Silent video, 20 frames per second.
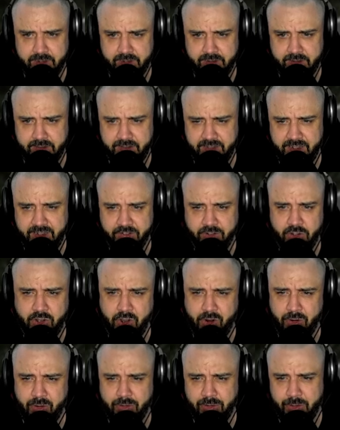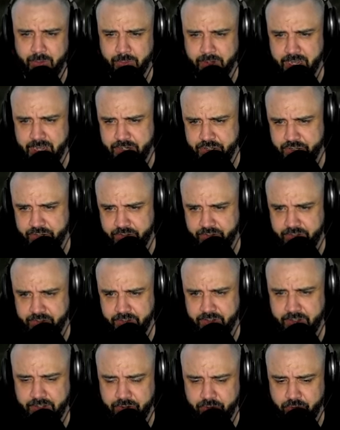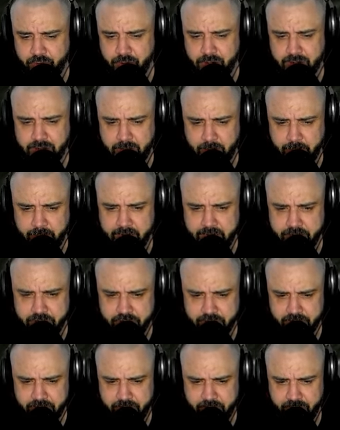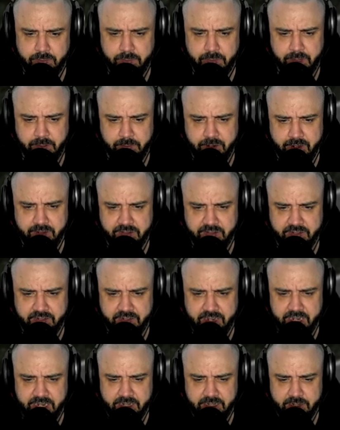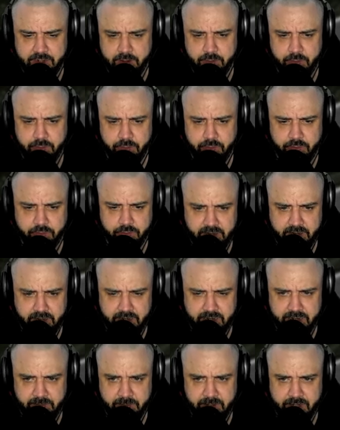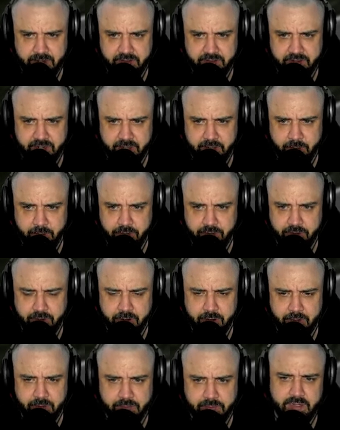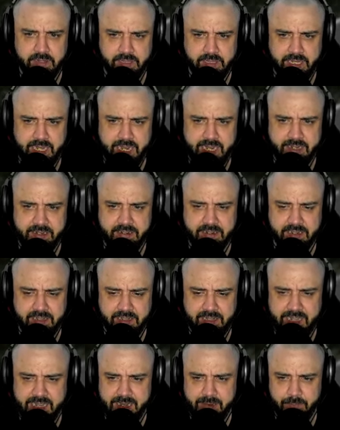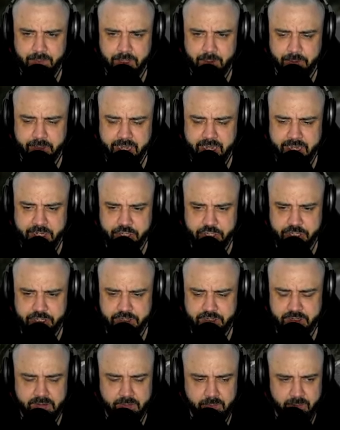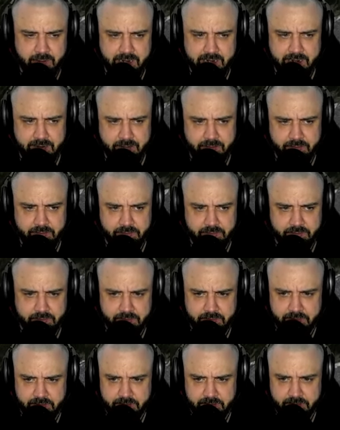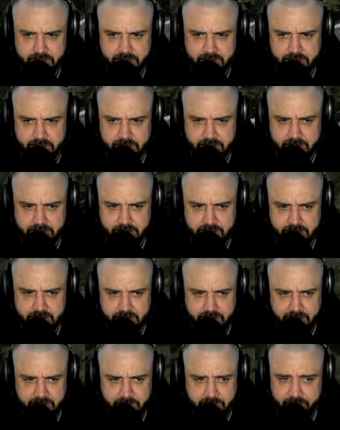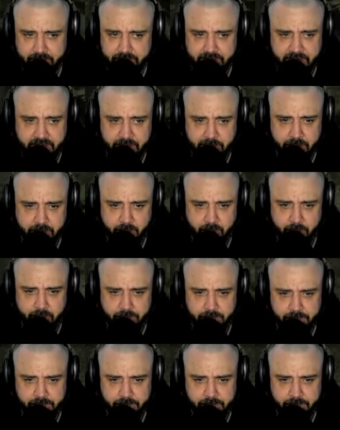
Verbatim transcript: It says cart locations and then truck locations, but I'm not seeing those. Yeah, I'm not seeing those at all. Land claim location. Wow. Well, let's keep going.